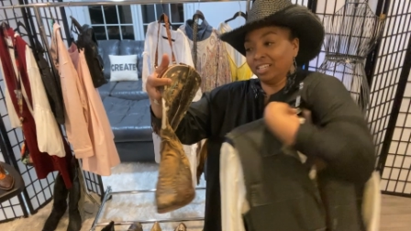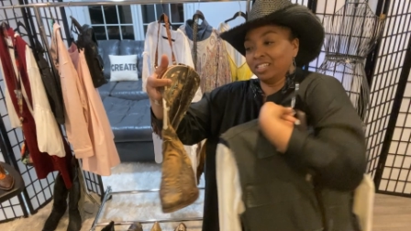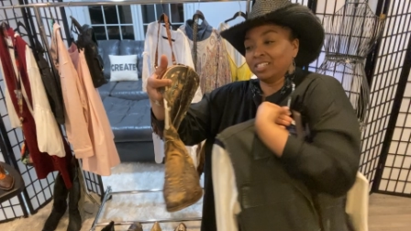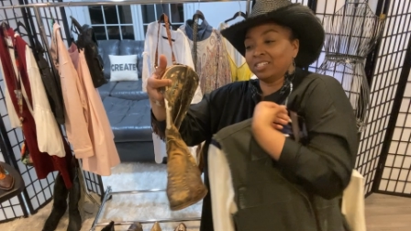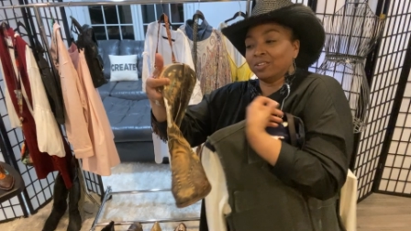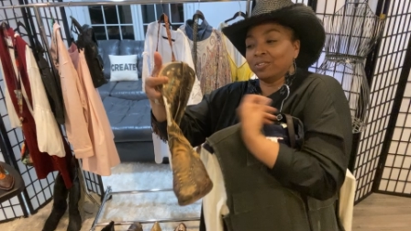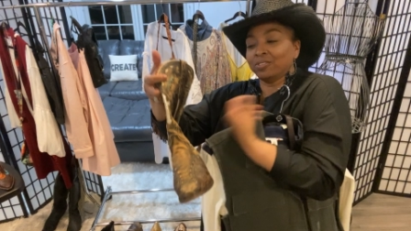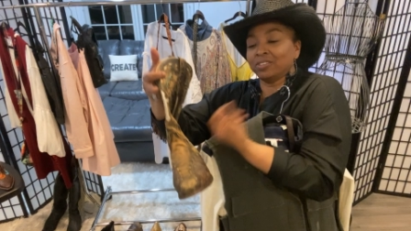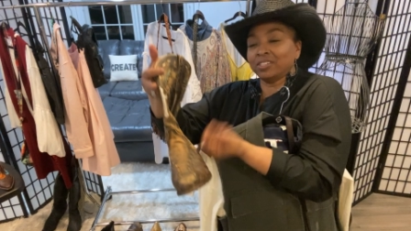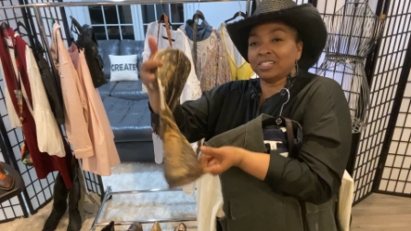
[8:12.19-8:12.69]

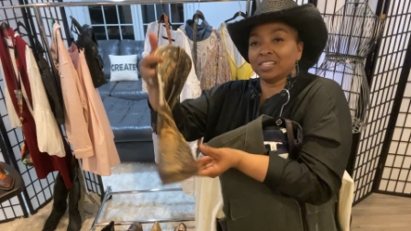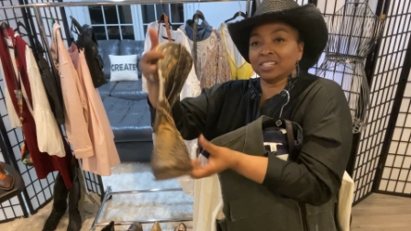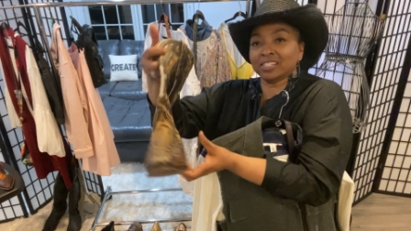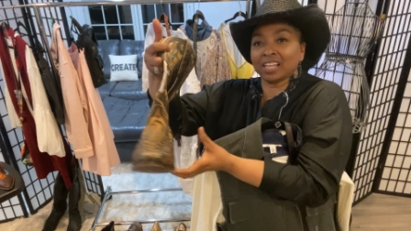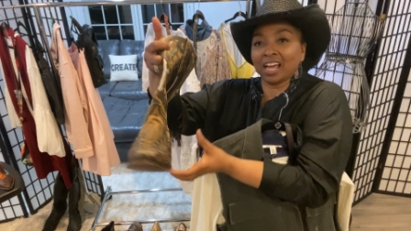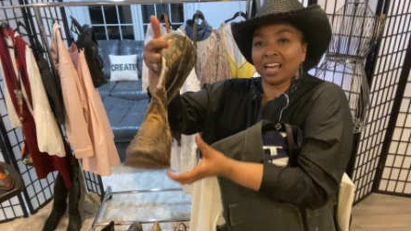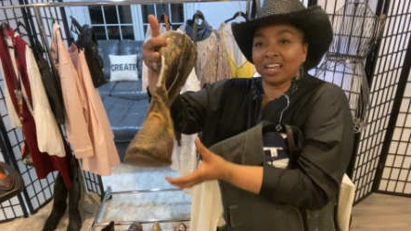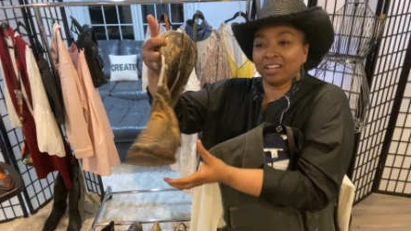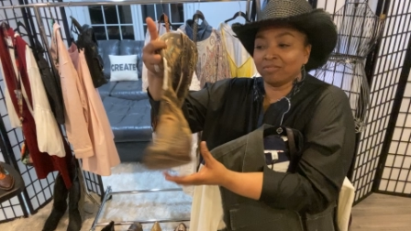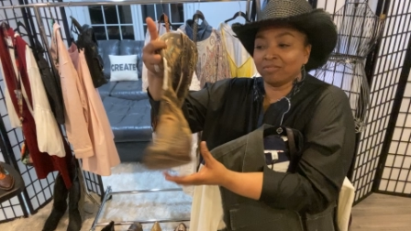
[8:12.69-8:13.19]
So this is
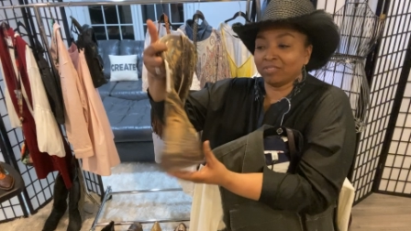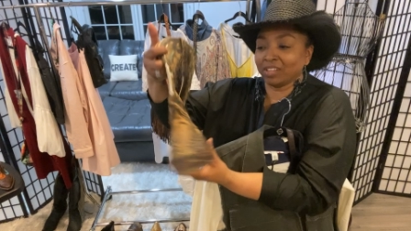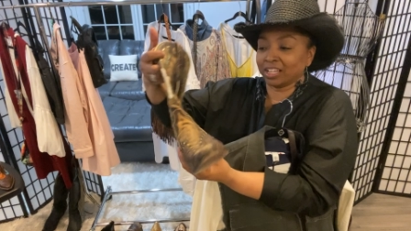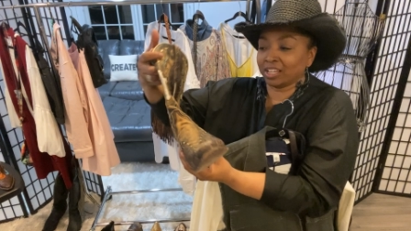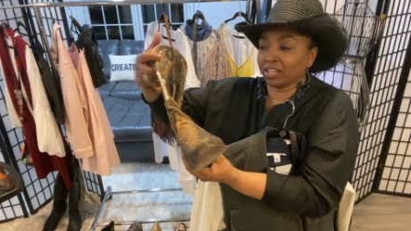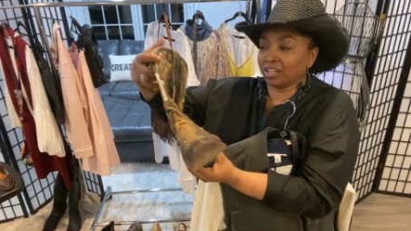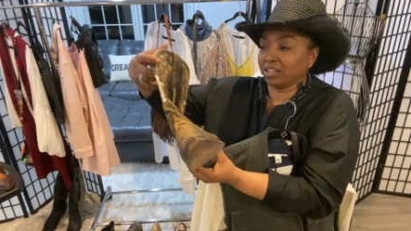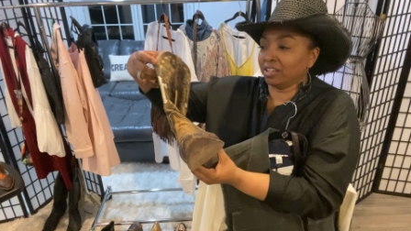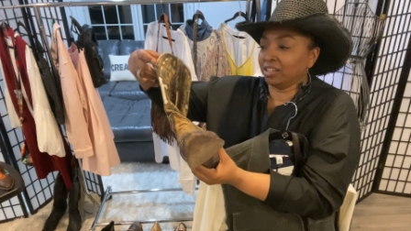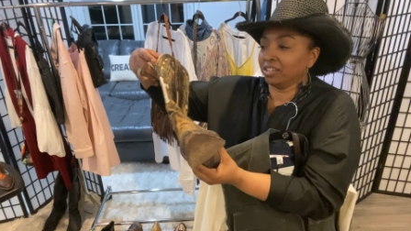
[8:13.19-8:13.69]
kind of like
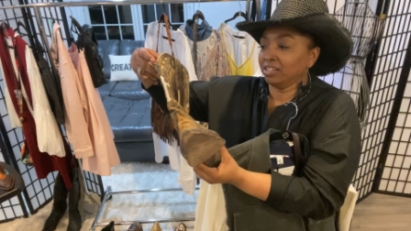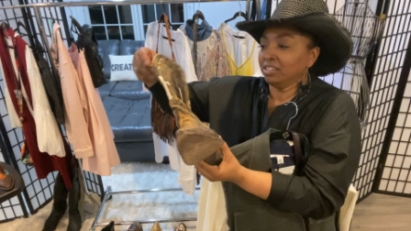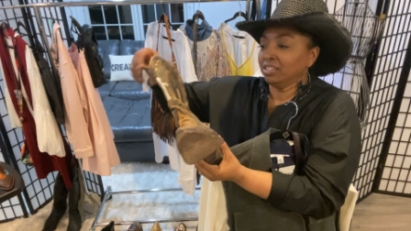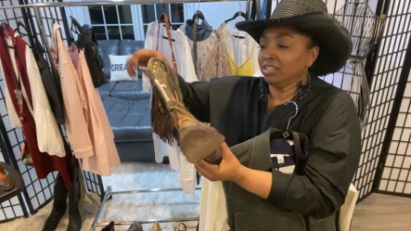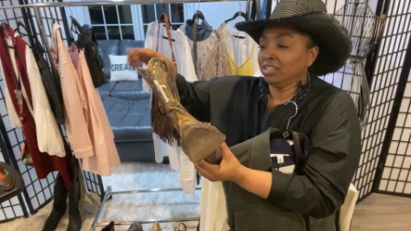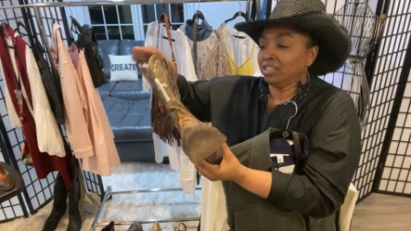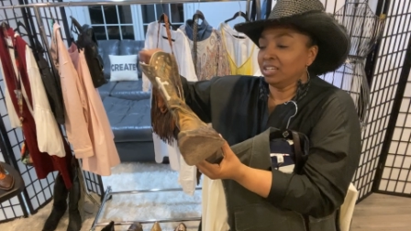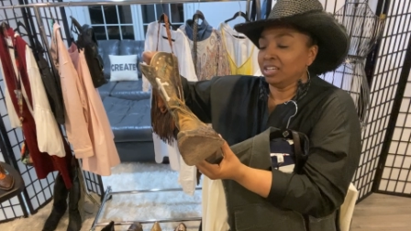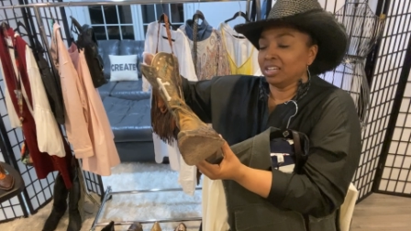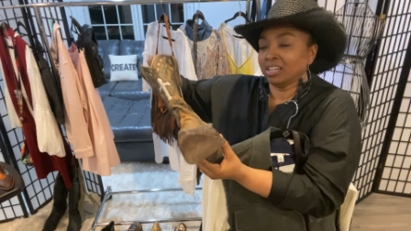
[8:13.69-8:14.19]
a,
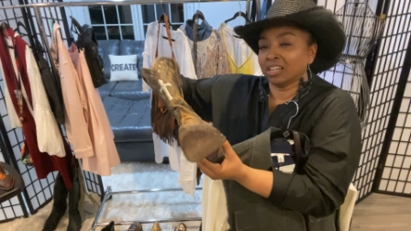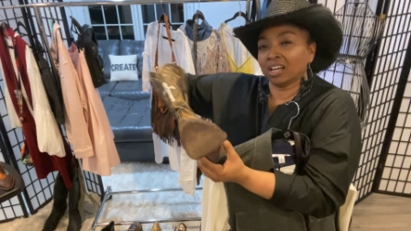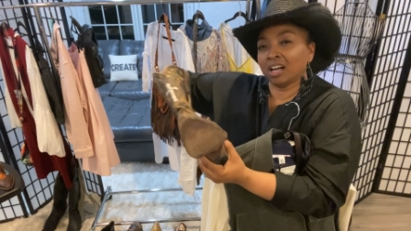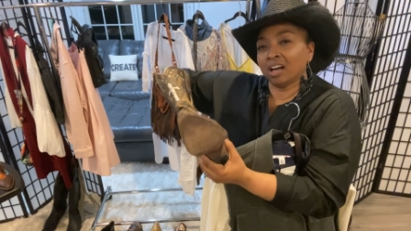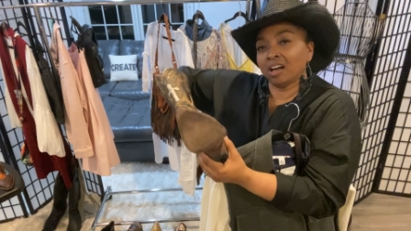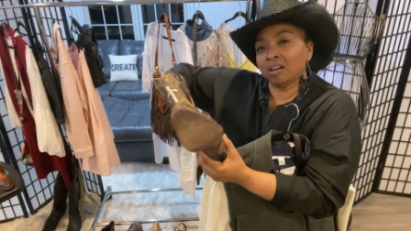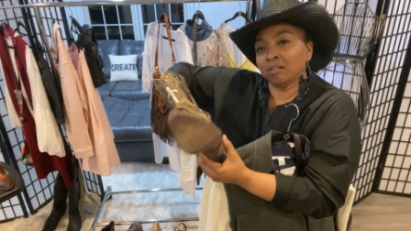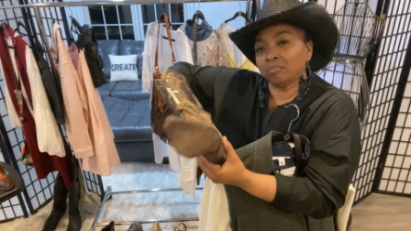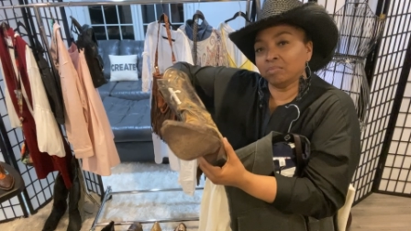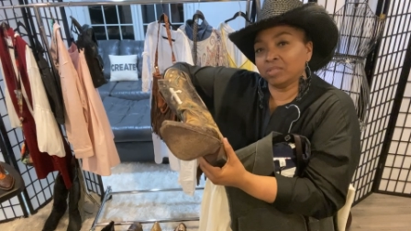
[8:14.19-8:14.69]

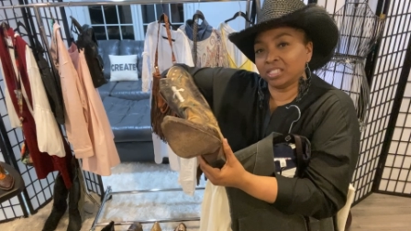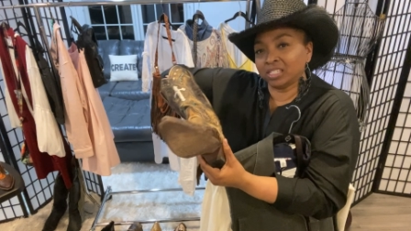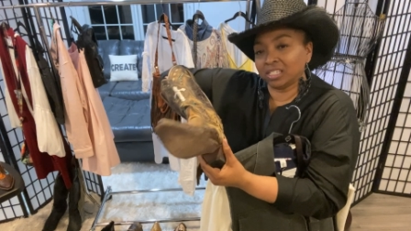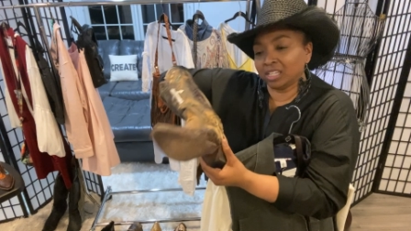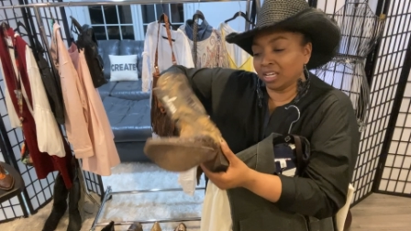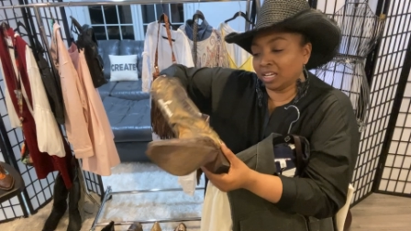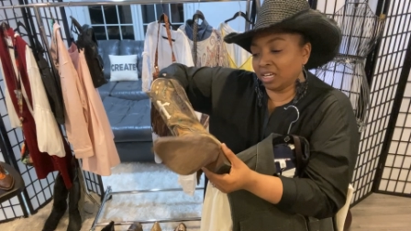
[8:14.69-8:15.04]
comes,